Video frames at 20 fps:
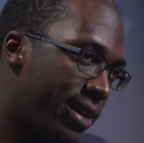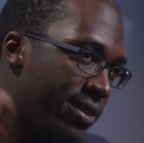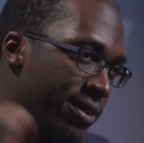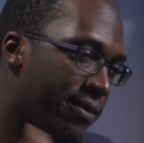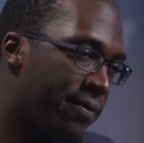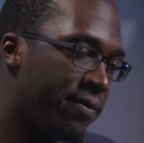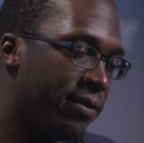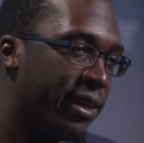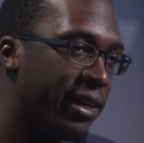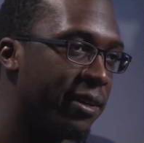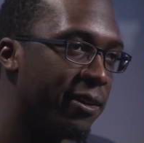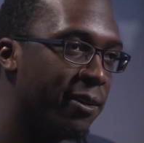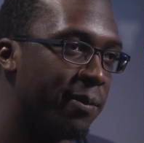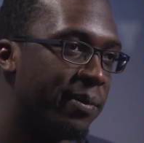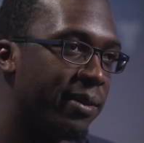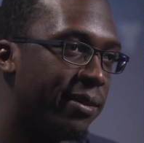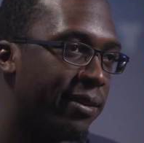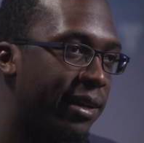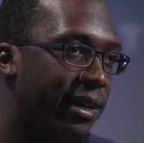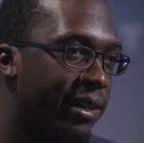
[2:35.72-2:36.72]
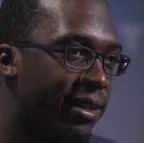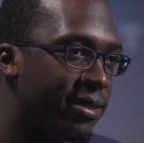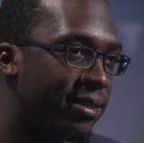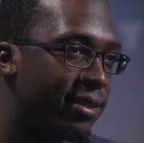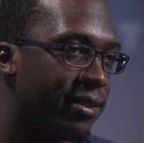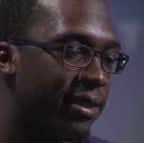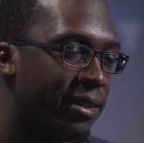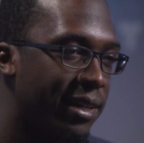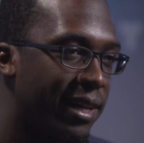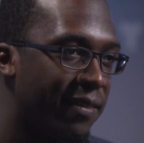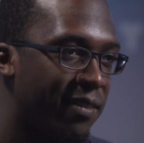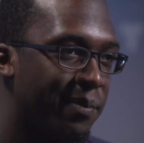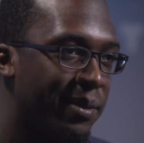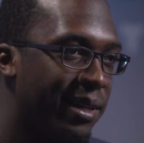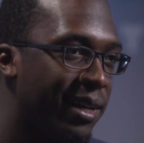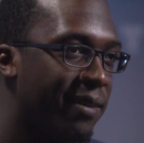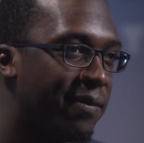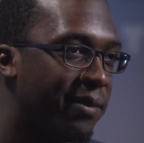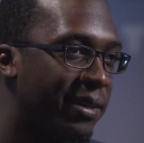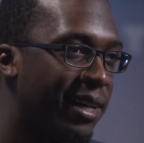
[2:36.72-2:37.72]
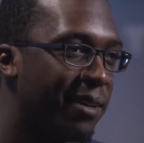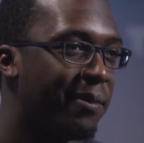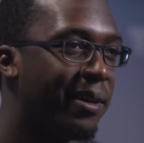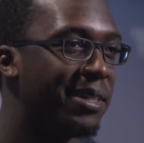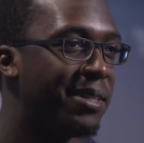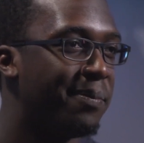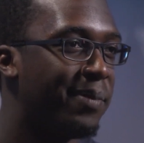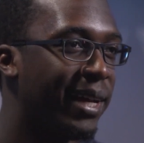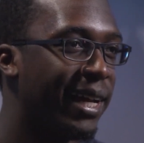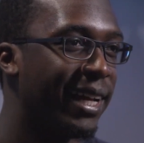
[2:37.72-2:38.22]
has a flank open, right? So you have to be careful, you got to watch your